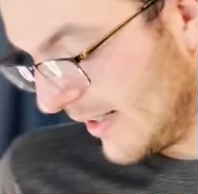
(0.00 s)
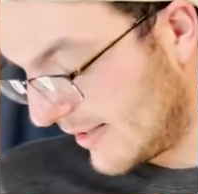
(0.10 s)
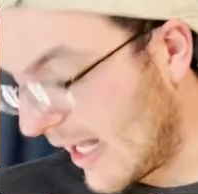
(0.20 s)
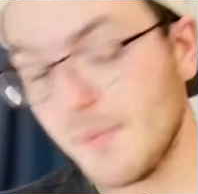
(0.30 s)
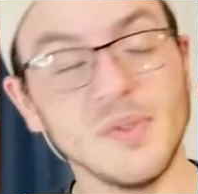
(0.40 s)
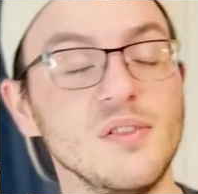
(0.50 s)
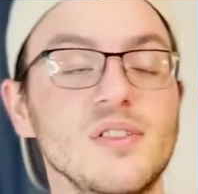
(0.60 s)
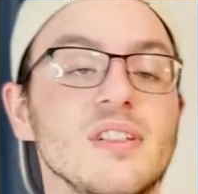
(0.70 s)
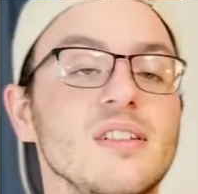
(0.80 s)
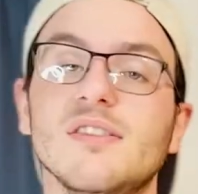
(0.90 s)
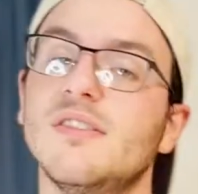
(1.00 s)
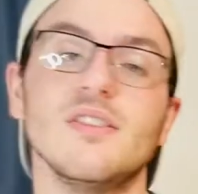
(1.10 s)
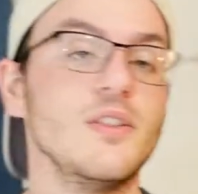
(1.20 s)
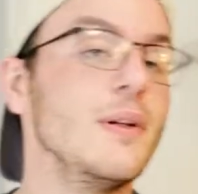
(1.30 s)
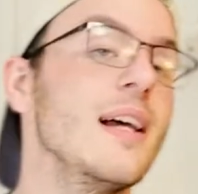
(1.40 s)
sad music
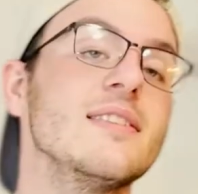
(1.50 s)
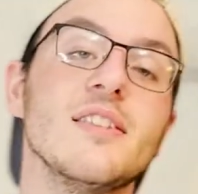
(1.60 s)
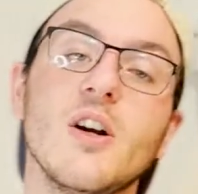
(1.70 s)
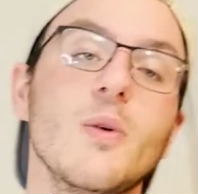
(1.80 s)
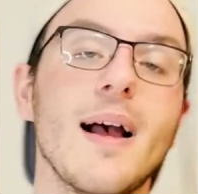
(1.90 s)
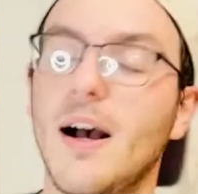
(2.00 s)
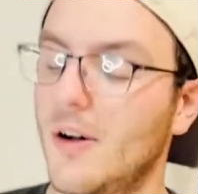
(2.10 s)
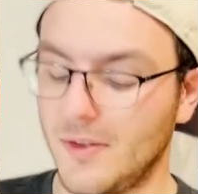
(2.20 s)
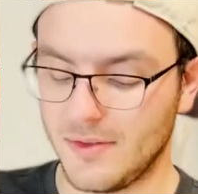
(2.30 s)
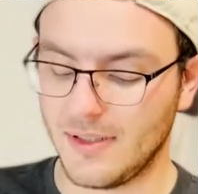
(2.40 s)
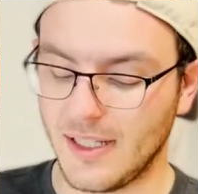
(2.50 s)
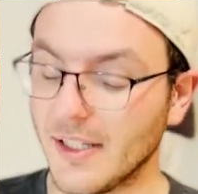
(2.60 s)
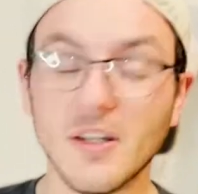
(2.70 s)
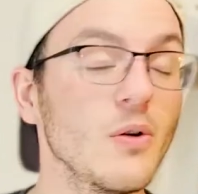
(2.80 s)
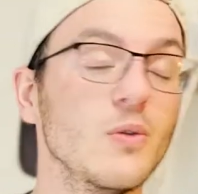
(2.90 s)
because you guys know how
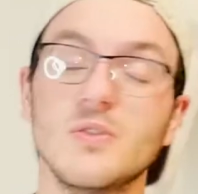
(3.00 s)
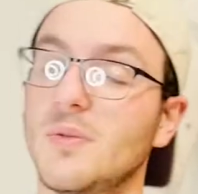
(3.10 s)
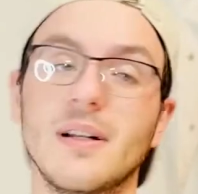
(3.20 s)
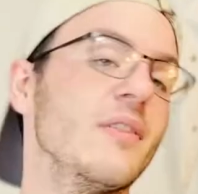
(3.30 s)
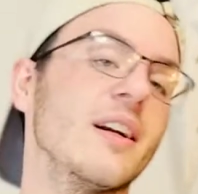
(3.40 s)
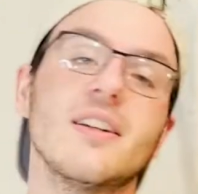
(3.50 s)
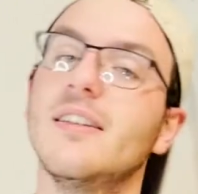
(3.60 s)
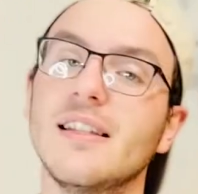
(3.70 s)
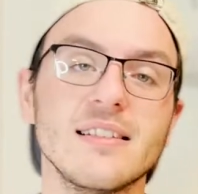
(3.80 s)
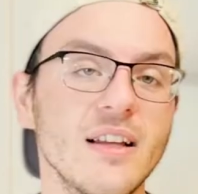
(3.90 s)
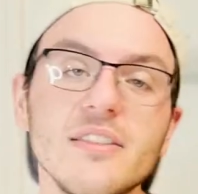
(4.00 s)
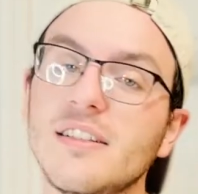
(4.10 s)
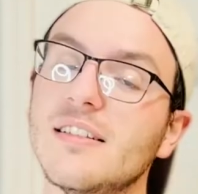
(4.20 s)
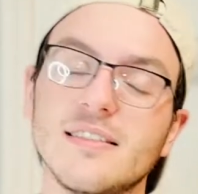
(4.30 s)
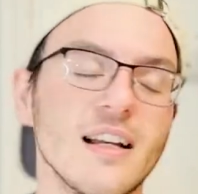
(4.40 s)
it goes whenever I cut these
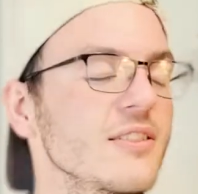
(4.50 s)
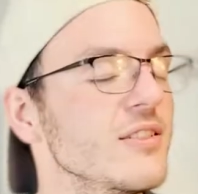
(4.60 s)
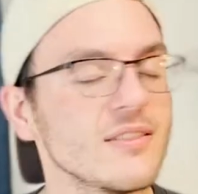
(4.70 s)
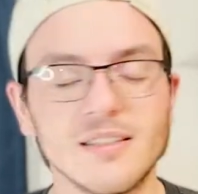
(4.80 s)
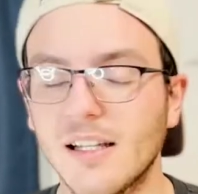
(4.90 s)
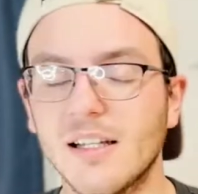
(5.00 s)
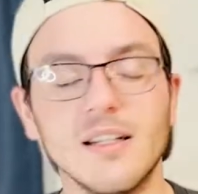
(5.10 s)
onions. I just,